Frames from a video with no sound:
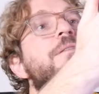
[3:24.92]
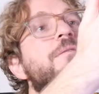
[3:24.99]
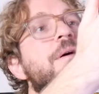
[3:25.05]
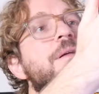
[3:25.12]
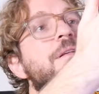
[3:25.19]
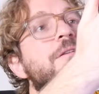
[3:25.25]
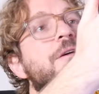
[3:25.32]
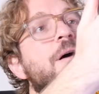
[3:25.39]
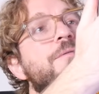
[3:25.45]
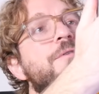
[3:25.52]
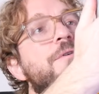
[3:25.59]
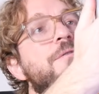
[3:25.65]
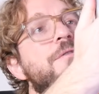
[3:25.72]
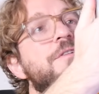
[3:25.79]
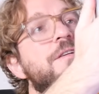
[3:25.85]
The radiant of the
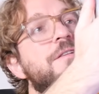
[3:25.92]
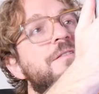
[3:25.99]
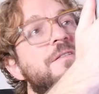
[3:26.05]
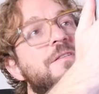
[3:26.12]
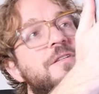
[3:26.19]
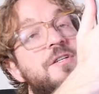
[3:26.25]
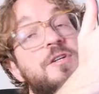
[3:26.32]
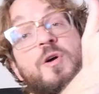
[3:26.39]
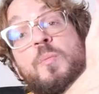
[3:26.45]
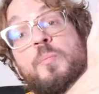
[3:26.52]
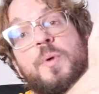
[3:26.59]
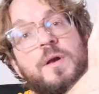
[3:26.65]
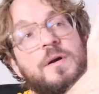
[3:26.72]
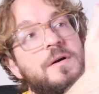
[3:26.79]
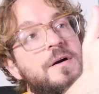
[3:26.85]
Ursids is a
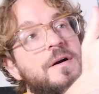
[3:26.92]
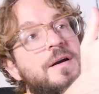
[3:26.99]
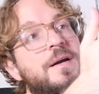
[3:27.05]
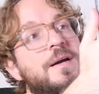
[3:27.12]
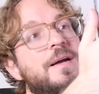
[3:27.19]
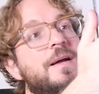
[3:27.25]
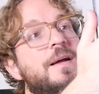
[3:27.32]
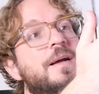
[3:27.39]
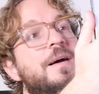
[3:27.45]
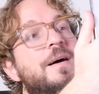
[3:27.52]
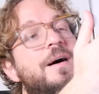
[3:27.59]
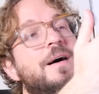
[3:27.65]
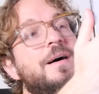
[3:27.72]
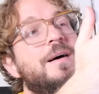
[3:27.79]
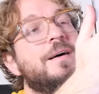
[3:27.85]
circumpolar
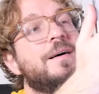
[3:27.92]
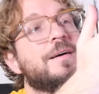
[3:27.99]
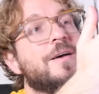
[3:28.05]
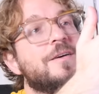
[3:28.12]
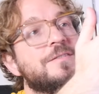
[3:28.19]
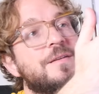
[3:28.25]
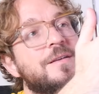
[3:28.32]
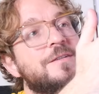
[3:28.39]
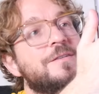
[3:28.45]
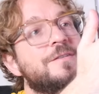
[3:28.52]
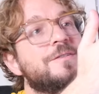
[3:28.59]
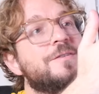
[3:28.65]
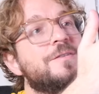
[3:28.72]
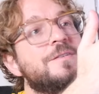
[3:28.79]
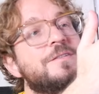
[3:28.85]
uh, constellation.
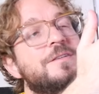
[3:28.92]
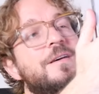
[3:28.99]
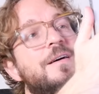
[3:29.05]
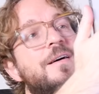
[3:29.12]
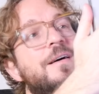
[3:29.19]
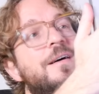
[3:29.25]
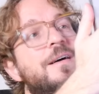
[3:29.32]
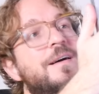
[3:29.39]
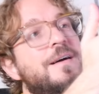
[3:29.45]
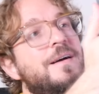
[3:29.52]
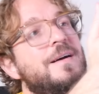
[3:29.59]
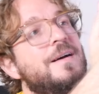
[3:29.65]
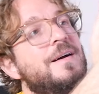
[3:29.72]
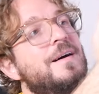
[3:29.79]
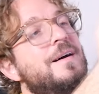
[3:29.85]
So it's uh,
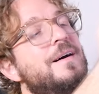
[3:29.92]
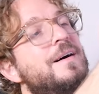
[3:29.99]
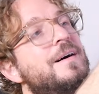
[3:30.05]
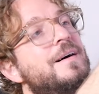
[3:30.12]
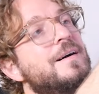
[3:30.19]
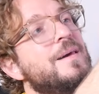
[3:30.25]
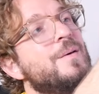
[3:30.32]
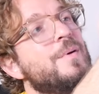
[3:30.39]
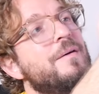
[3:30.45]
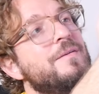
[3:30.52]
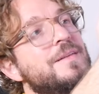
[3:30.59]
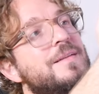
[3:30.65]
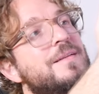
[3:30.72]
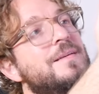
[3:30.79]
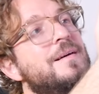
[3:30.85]
uh, here we have
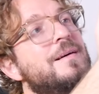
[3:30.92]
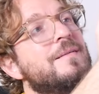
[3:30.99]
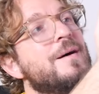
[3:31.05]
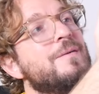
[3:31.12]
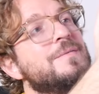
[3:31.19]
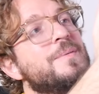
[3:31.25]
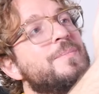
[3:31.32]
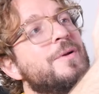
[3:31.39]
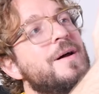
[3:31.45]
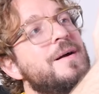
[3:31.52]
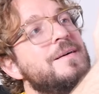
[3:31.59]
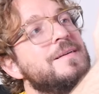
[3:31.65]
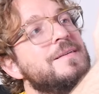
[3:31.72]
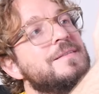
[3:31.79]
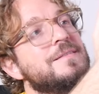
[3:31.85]
it, around the
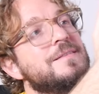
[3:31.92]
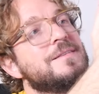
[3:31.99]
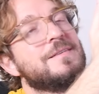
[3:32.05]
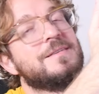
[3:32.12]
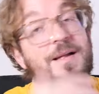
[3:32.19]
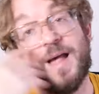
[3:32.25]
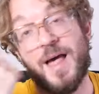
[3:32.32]
Polaris.